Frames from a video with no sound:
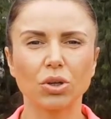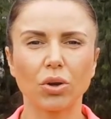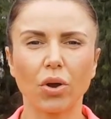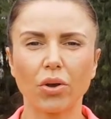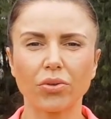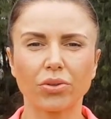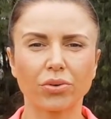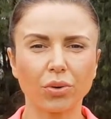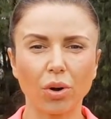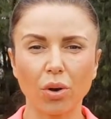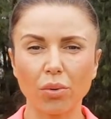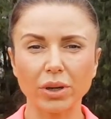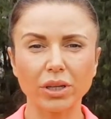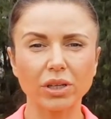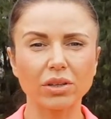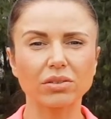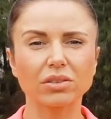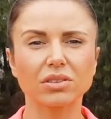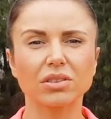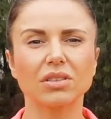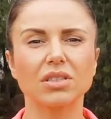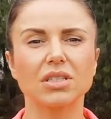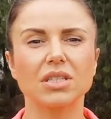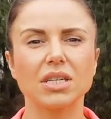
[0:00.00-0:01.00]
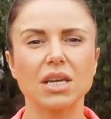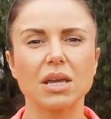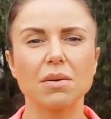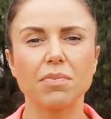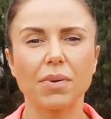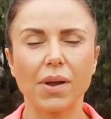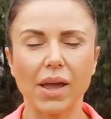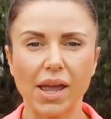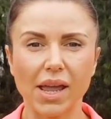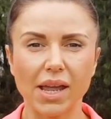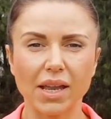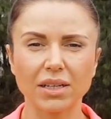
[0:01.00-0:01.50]
you know, throwing you into the
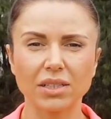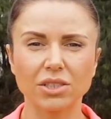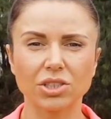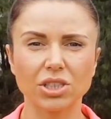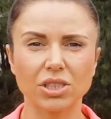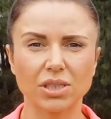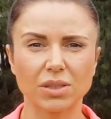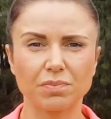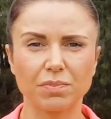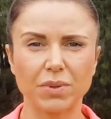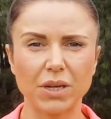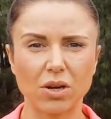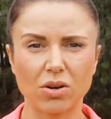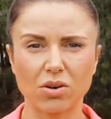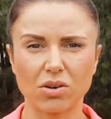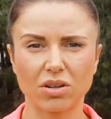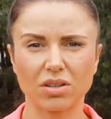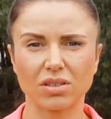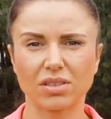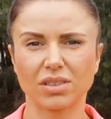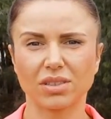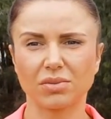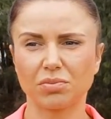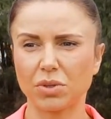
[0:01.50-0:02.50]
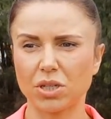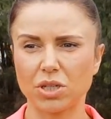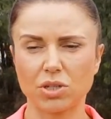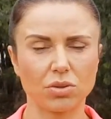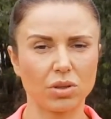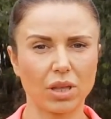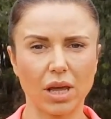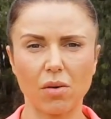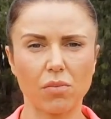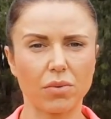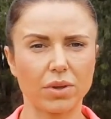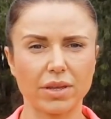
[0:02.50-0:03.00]
deep end just because we
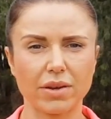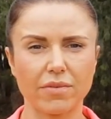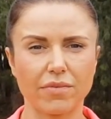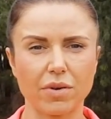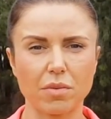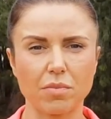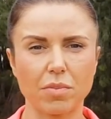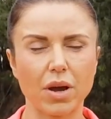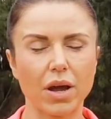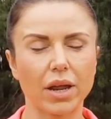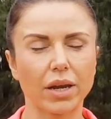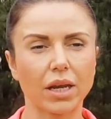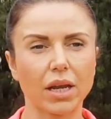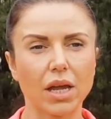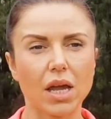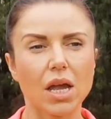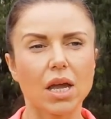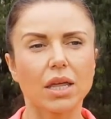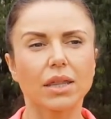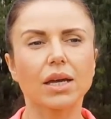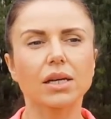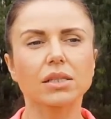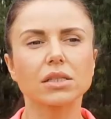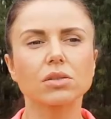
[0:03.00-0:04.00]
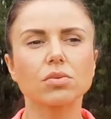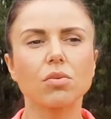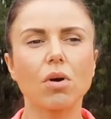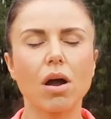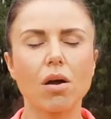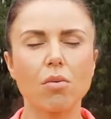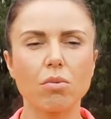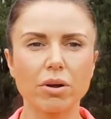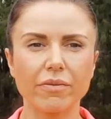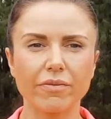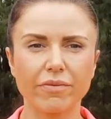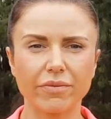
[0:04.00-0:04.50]
do that with everybody. That's
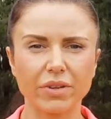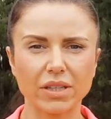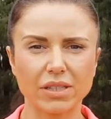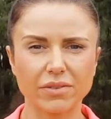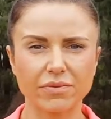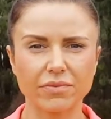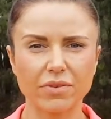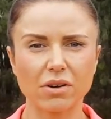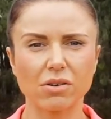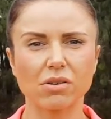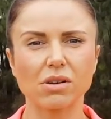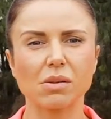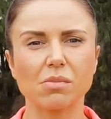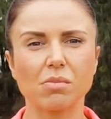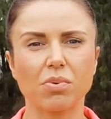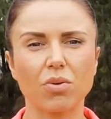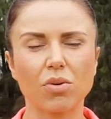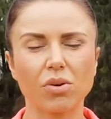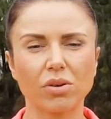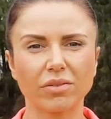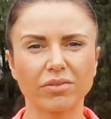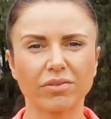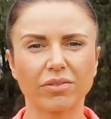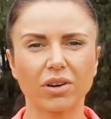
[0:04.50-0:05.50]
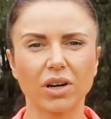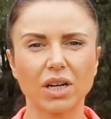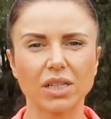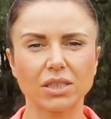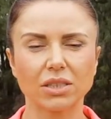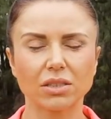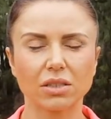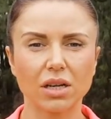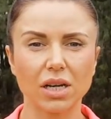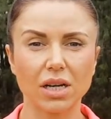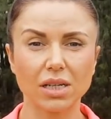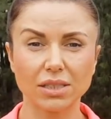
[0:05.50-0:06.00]
why it's very important for
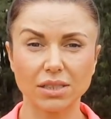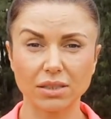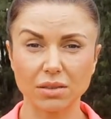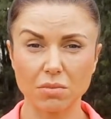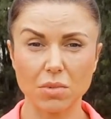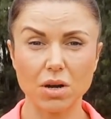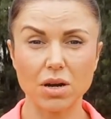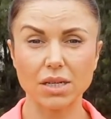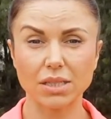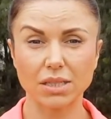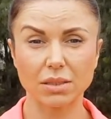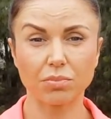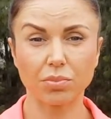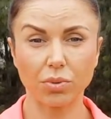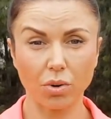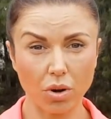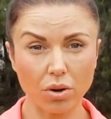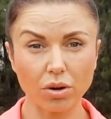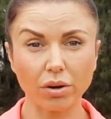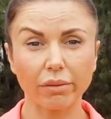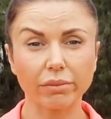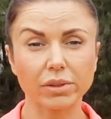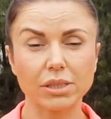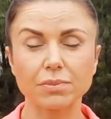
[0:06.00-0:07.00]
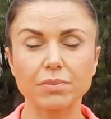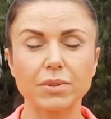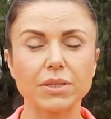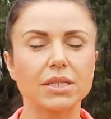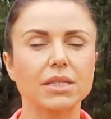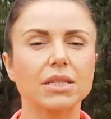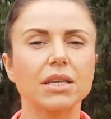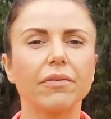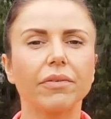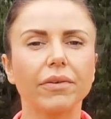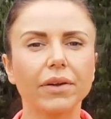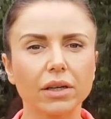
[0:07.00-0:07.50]
us to customize a program
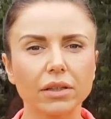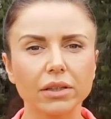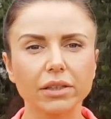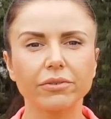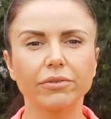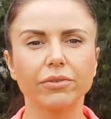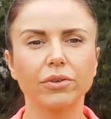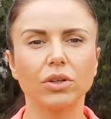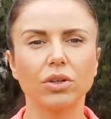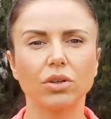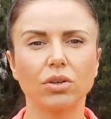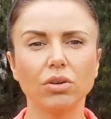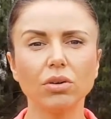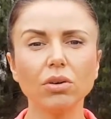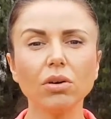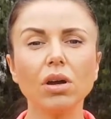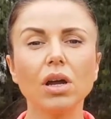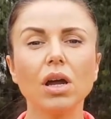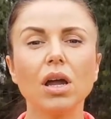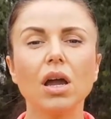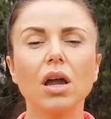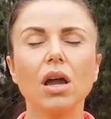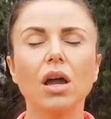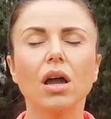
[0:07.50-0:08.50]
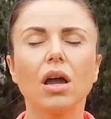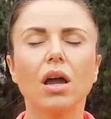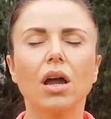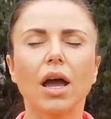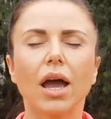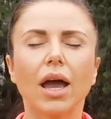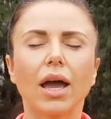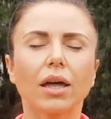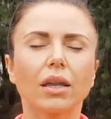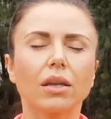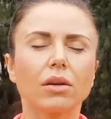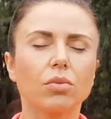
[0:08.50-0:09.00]
specifically for you.
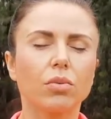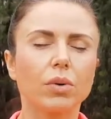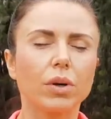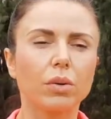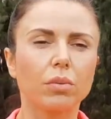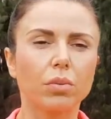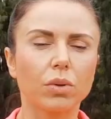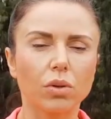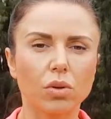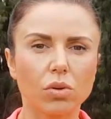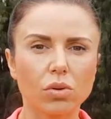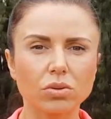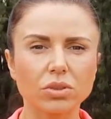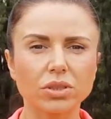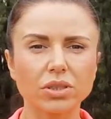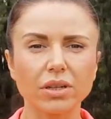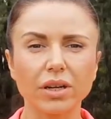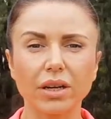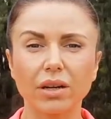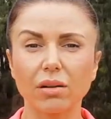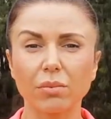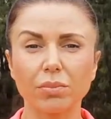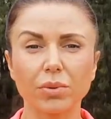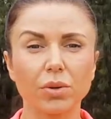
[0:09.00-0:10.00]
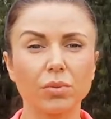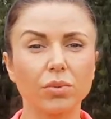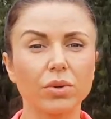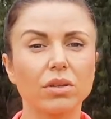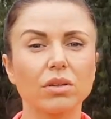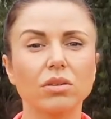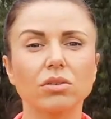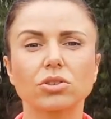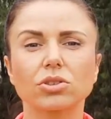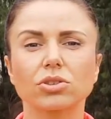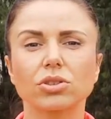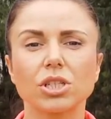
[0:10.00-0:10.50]
And we will also help you
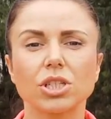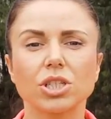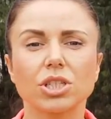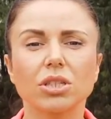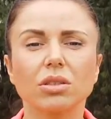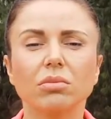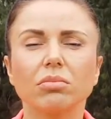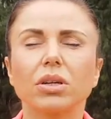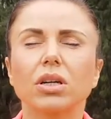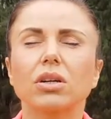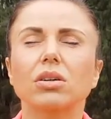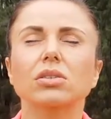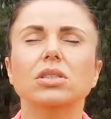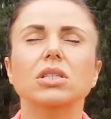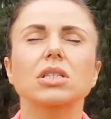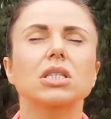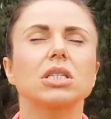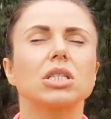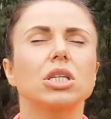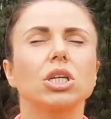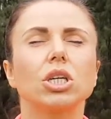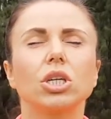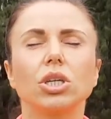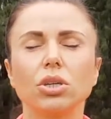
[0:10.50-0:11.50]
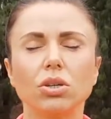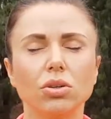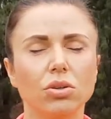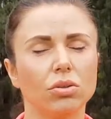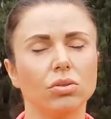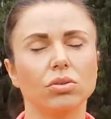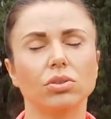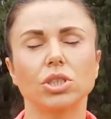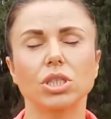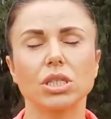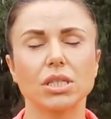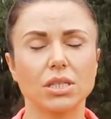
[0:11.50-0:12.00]
with nutrition, because it's
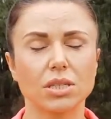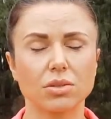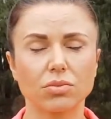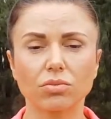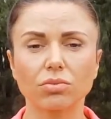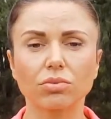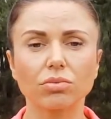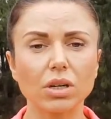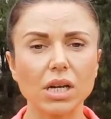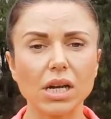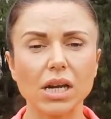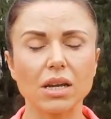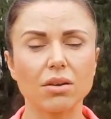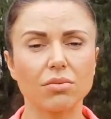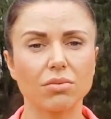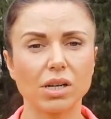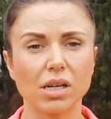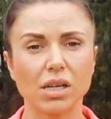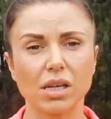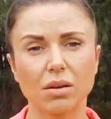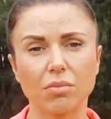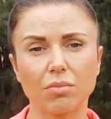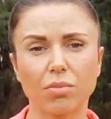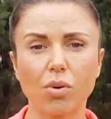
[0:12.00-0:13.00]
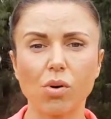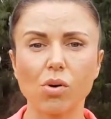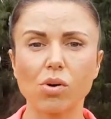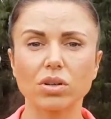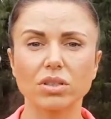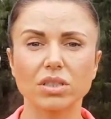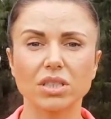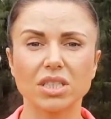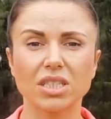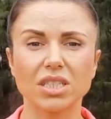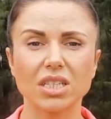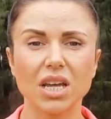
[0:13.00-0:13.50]
huge. It's really, really
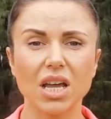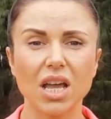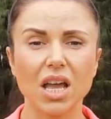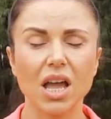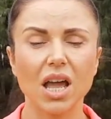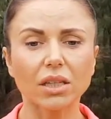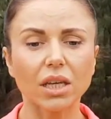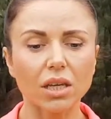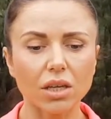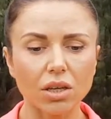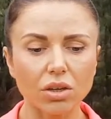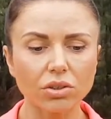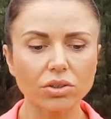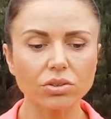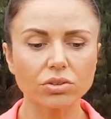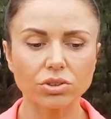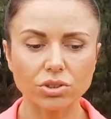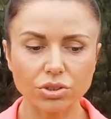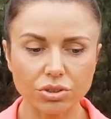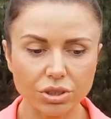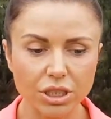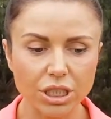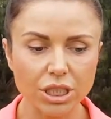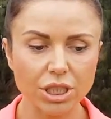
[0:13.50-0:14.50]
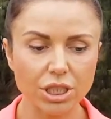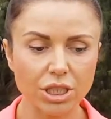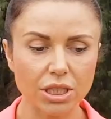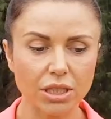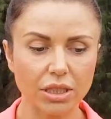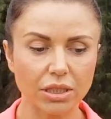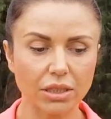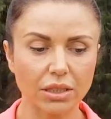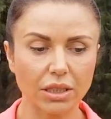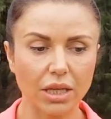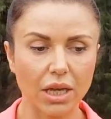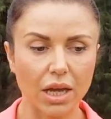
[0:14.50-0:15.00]
important that your
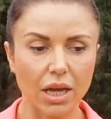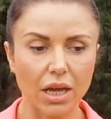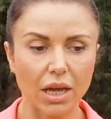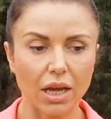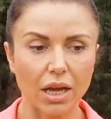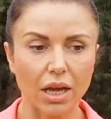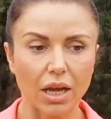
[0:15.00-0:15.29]
nutrition